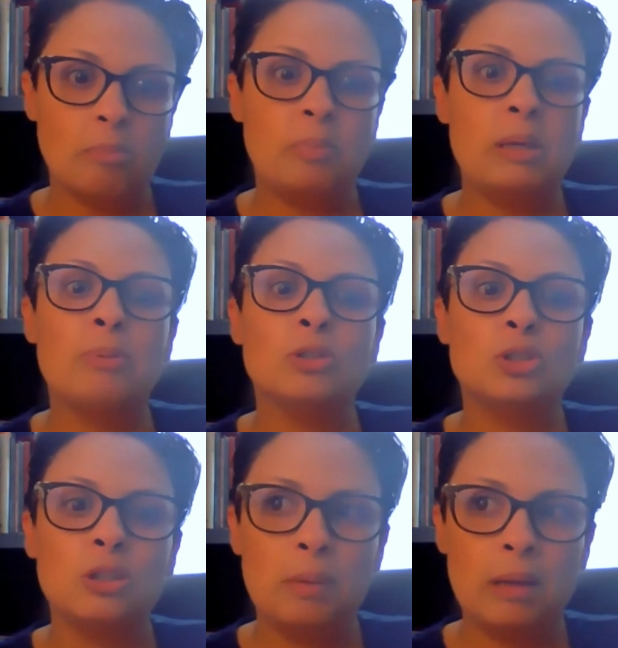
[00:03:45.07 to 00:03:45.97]
people
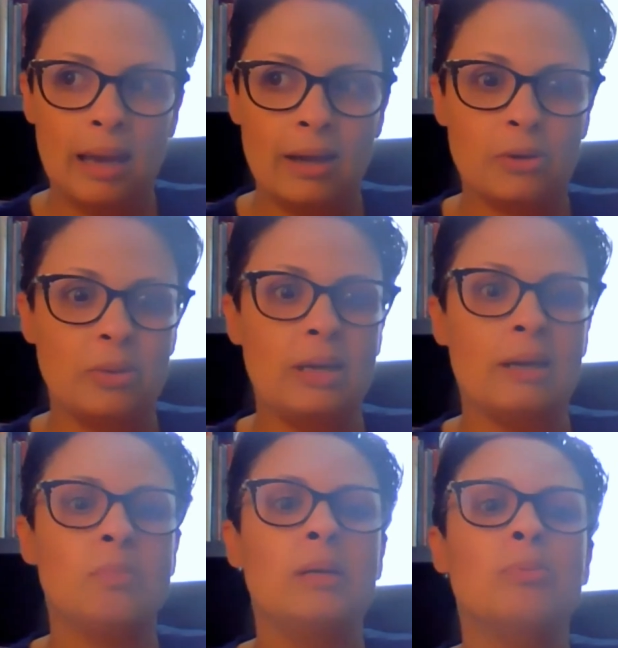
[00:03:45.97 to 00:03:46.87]
should be angry
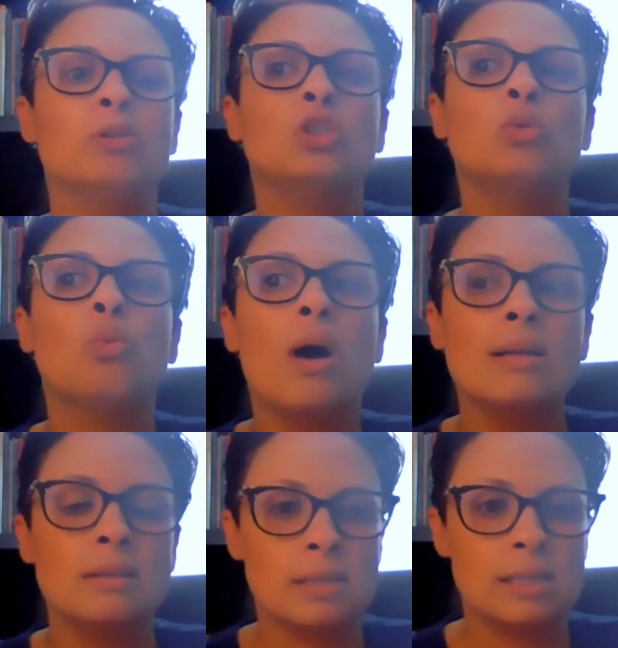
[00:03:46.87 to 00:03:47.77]
and people should
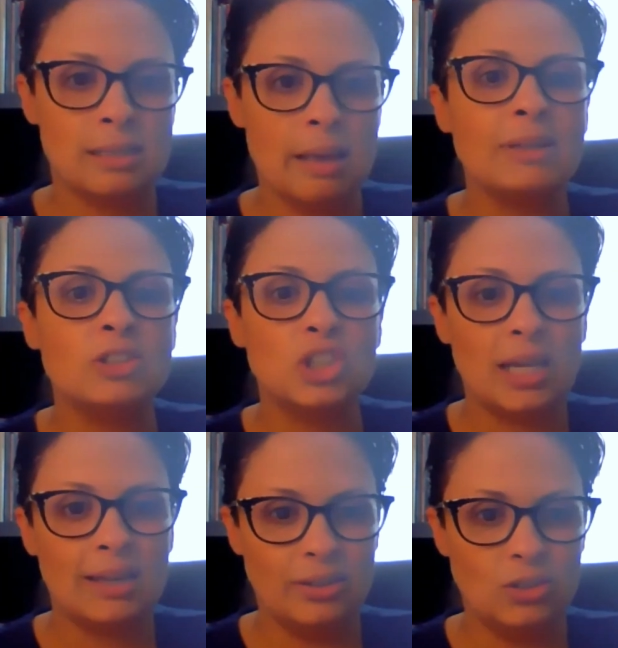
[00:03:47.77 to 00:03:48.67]
want systemic
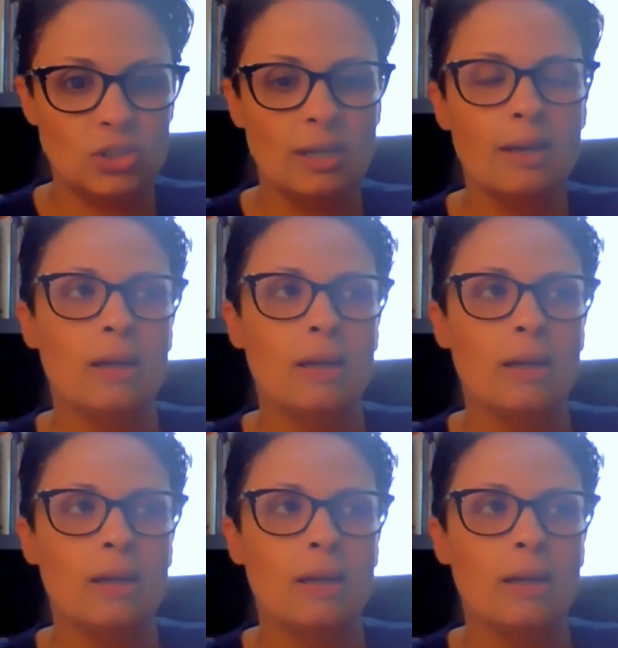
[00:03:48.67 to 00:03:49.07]
change,